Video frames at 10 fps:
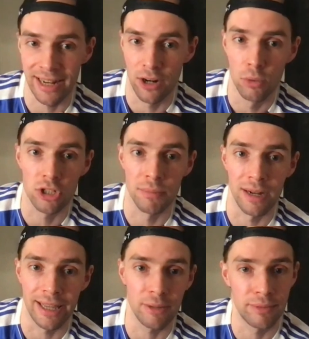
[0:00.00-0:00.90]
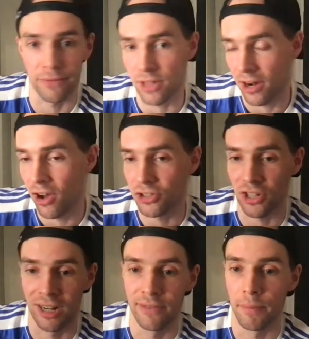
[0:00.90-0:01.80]
And then ultimately we've done
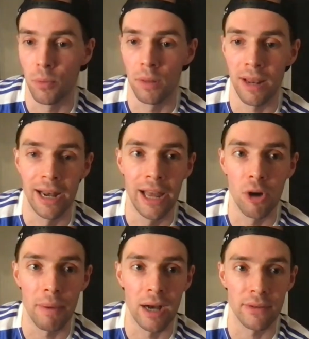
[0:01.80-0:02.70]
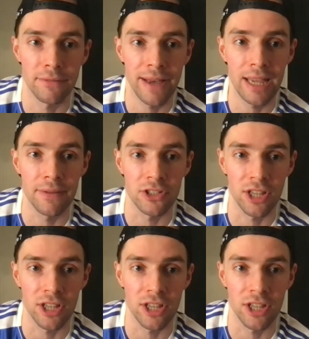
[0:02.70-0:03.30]
Arsenal and Liverpool a little bit of a favour.